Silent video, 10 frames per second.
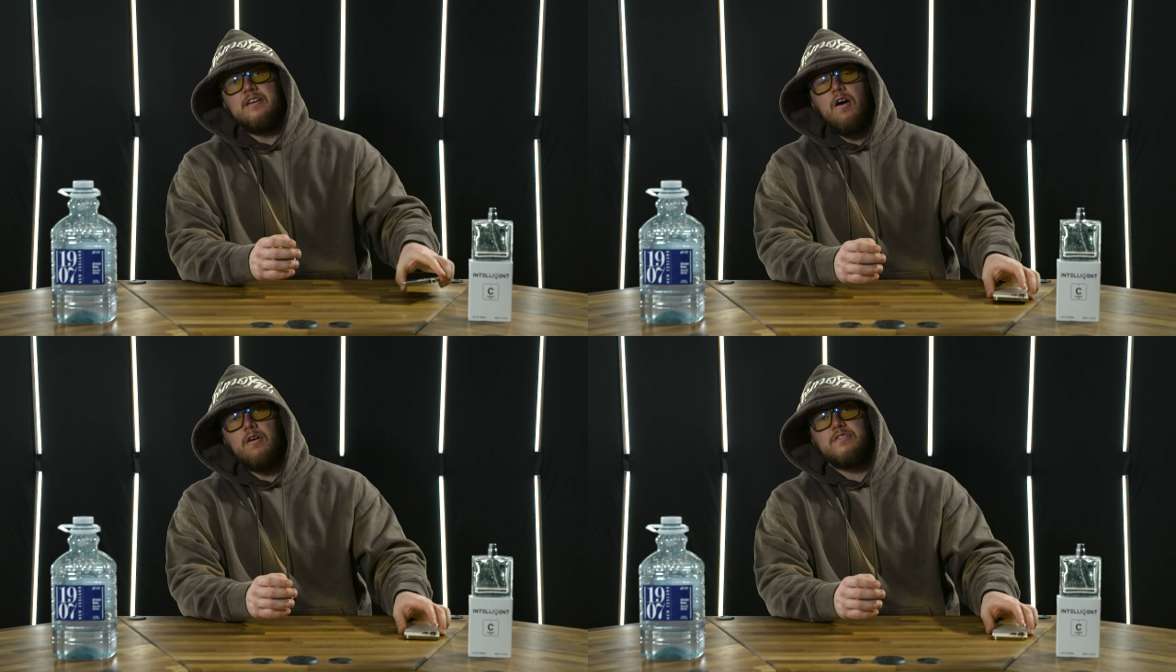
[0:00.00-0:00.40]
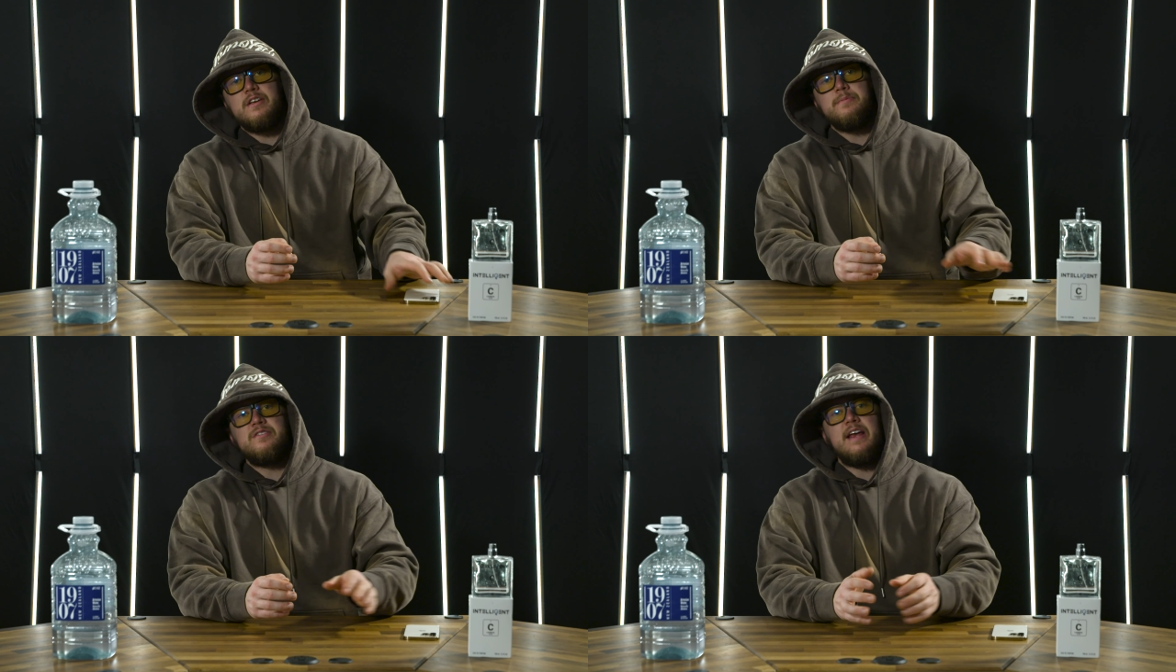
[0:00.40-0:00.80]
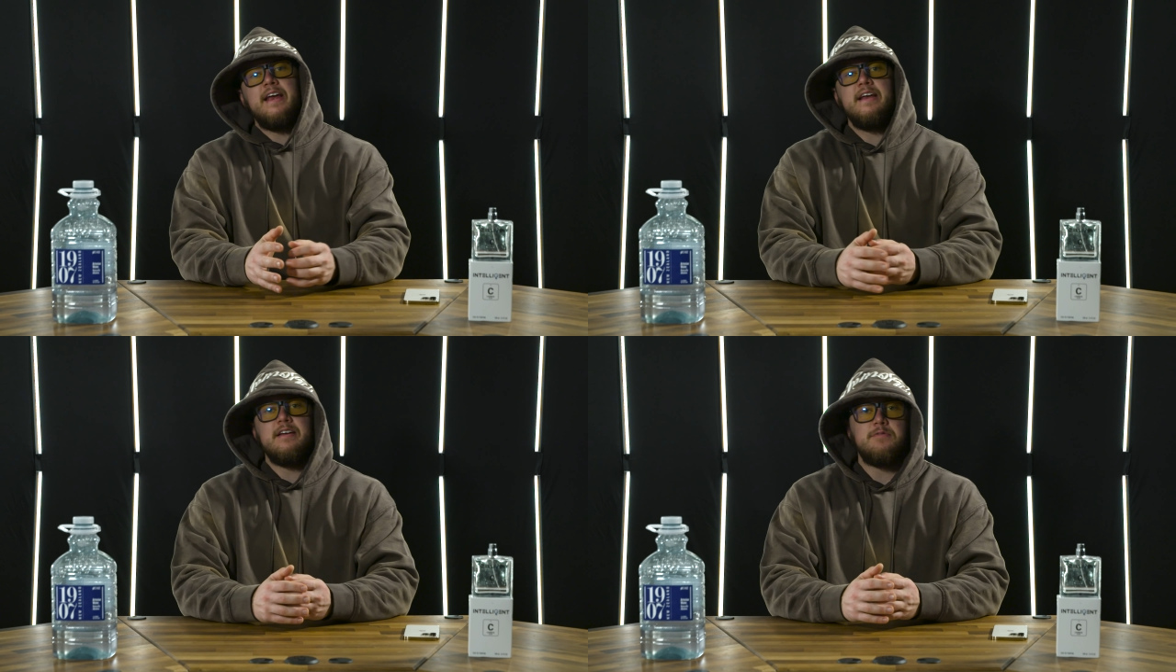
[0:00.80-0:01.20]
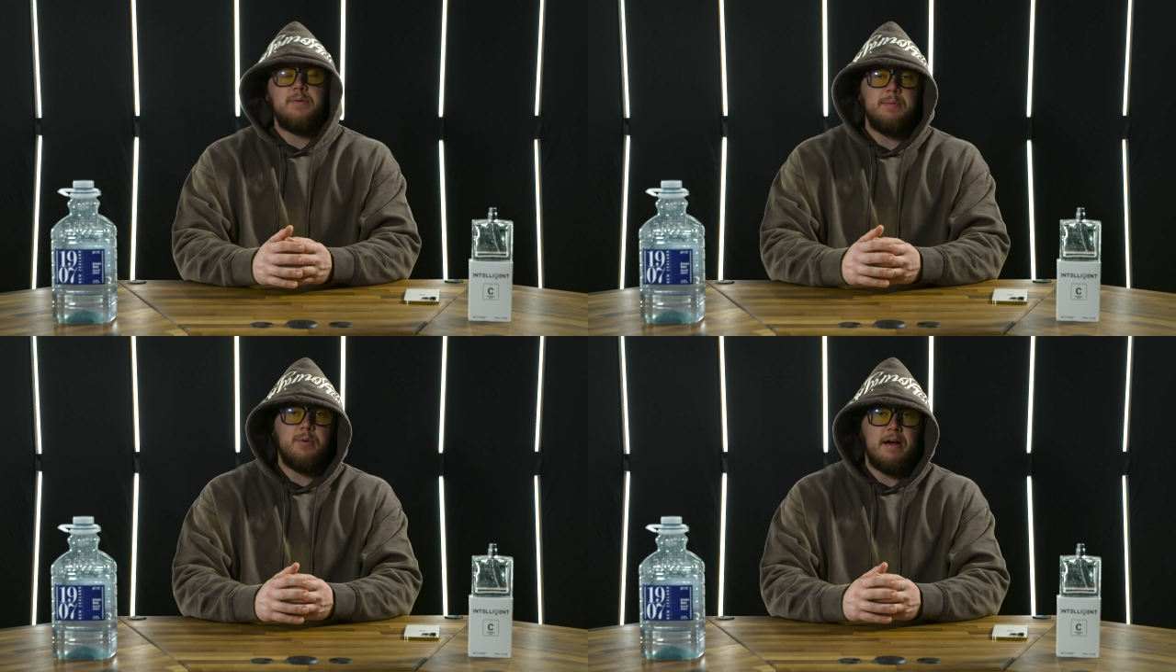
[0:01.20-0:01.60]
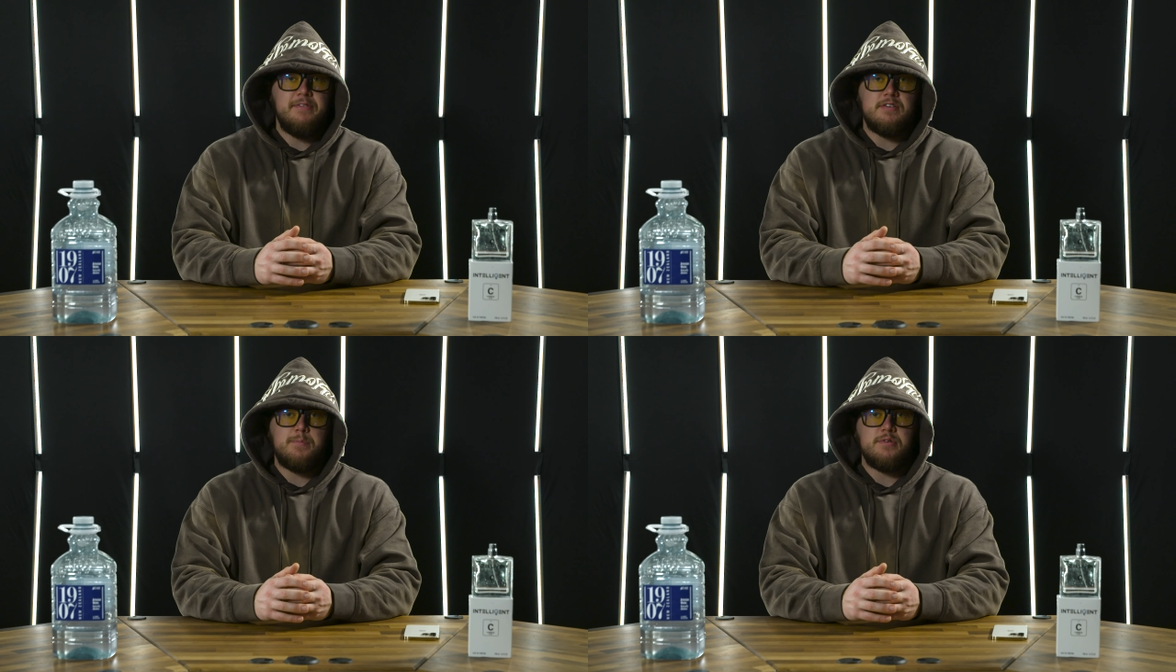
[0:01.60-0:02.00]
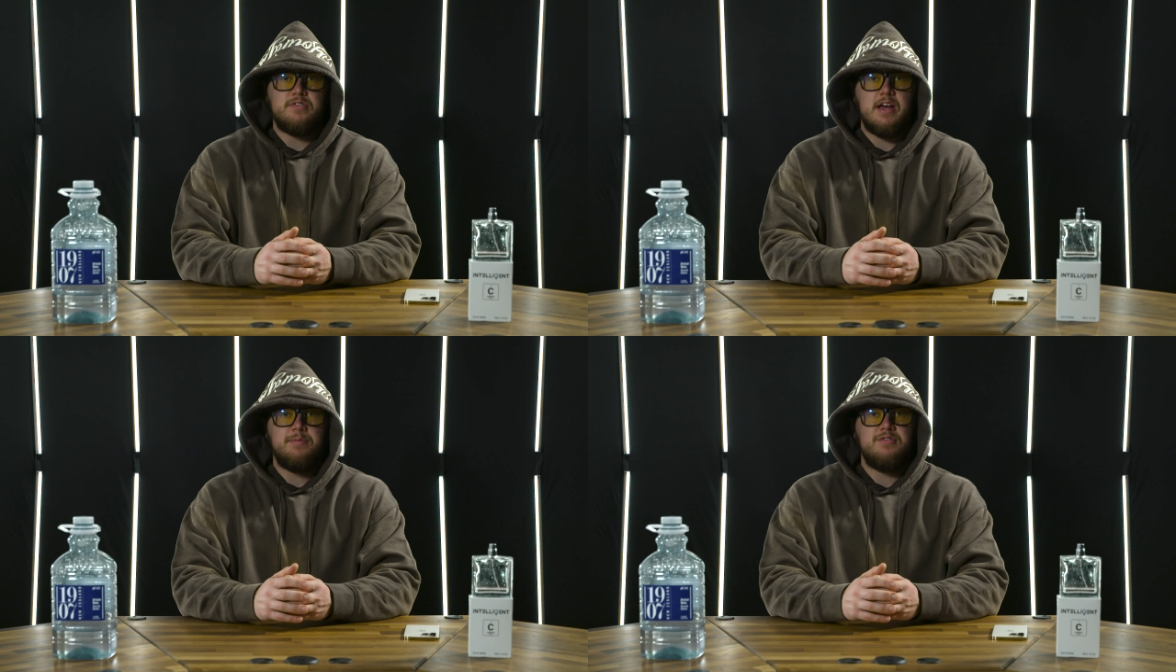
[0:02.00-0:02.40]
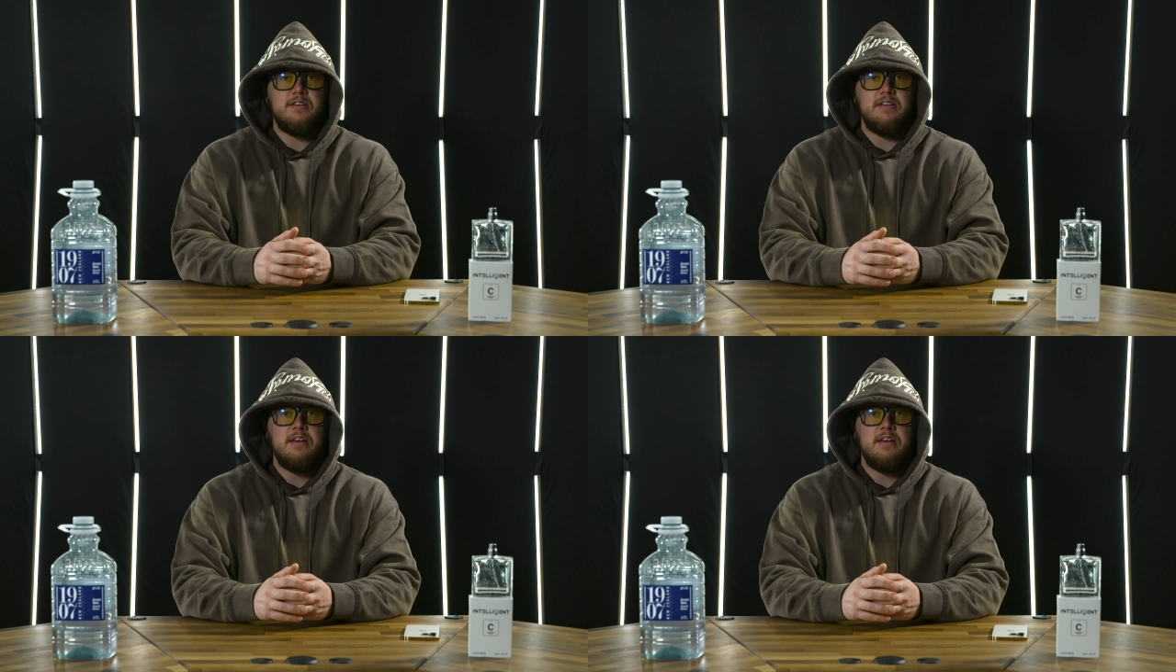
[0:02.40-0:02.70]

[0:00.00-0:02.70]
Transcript: All I'm saying is people have this perception,